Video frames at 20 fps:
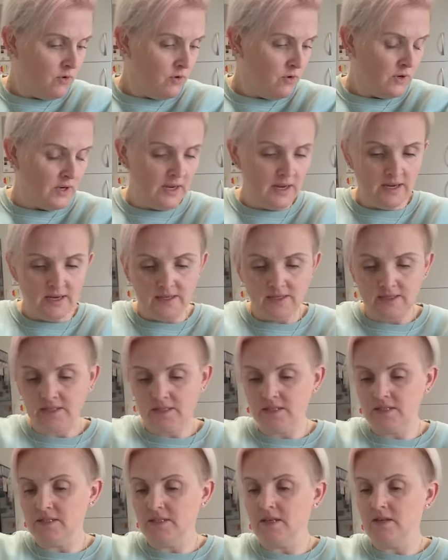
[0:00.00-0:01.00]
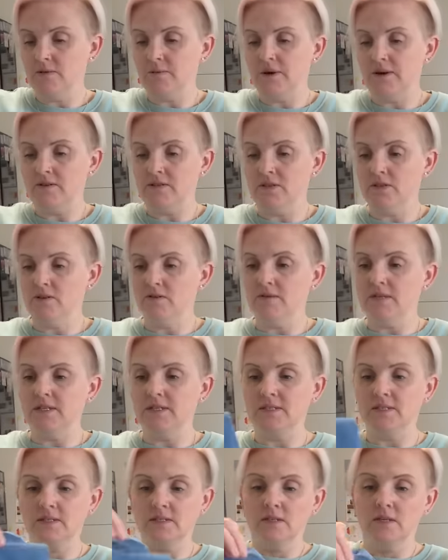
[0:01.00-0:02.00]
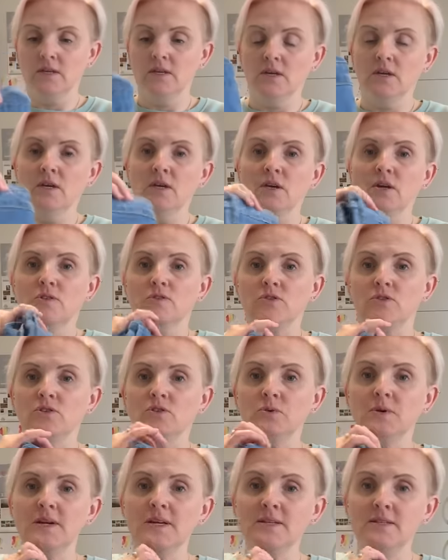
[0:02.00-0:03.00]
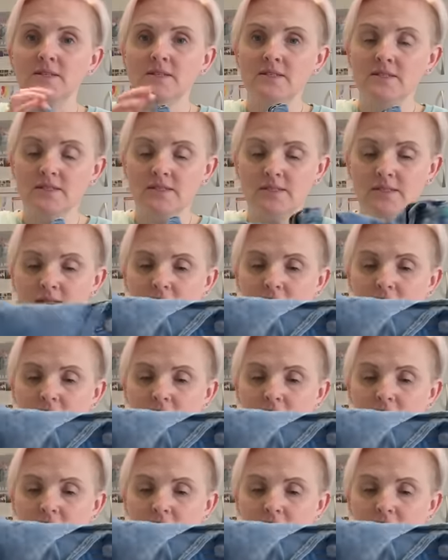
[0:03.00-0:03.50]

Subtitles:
It's just the other pair of dungarees. From the twins.